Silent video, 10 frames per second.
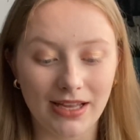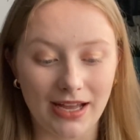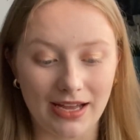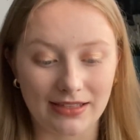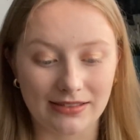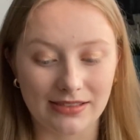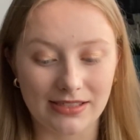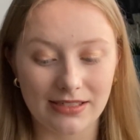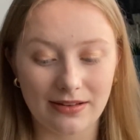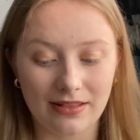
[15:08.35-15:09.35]

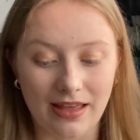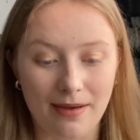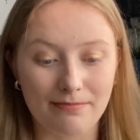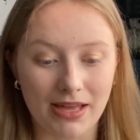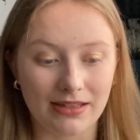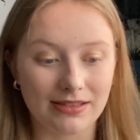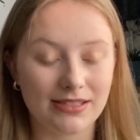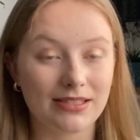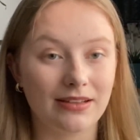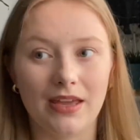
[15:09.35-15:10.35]
and that
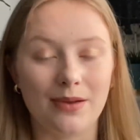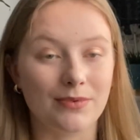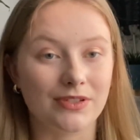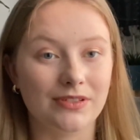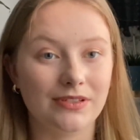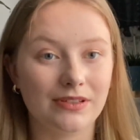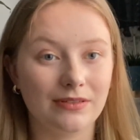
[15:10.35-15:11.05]
meant it was